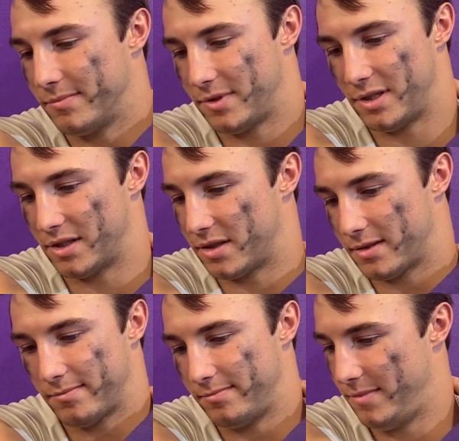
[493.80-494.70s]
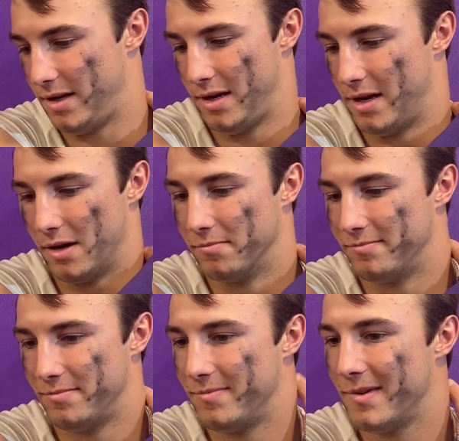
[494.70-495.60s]
Just, you know,
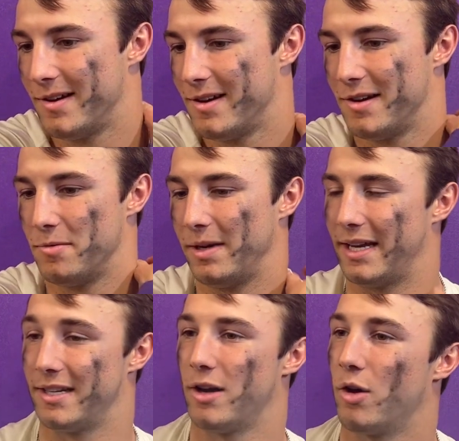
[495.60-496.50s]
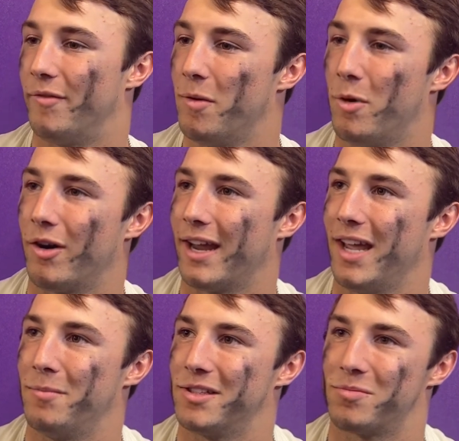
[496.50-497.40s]
we get to go to a football
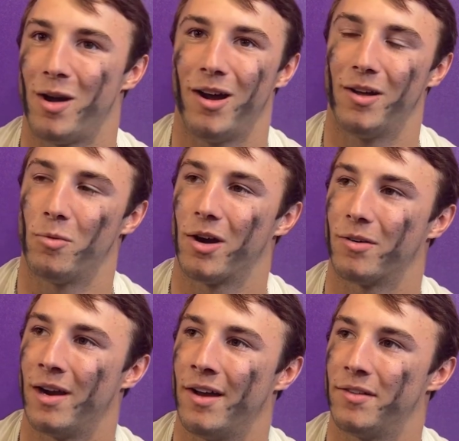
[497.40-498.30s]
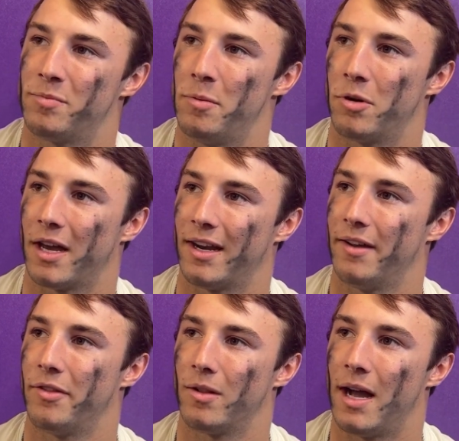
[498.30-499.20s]
game and smile and walk around. There's people kind of
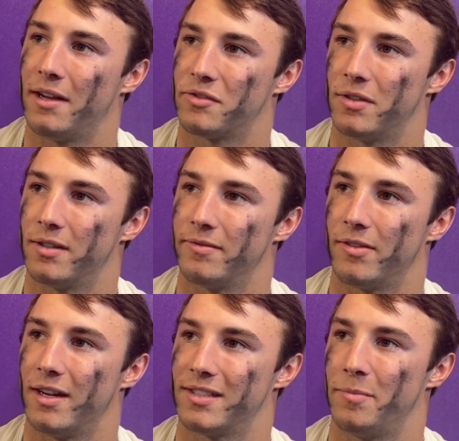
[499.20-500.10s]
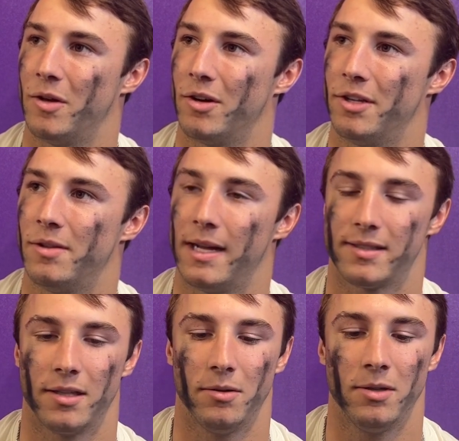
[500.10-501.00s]
giving their lives for us to be able to do that.
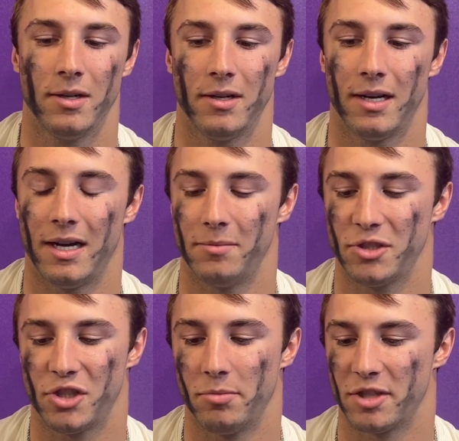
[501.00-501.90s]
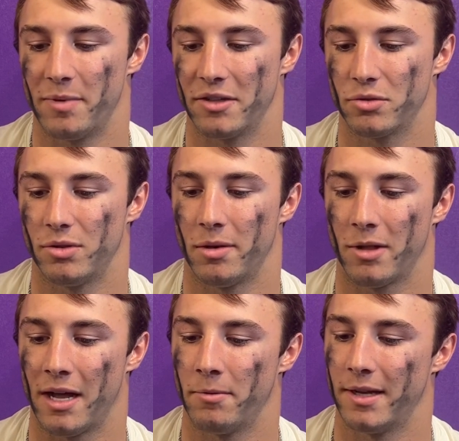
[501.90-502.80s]
So just super special, and I'm
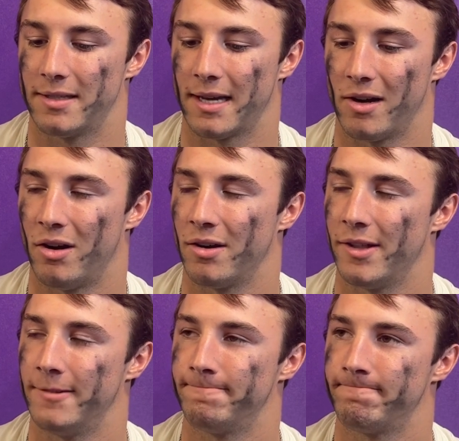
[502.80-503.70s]
glad we get to kind of honor them.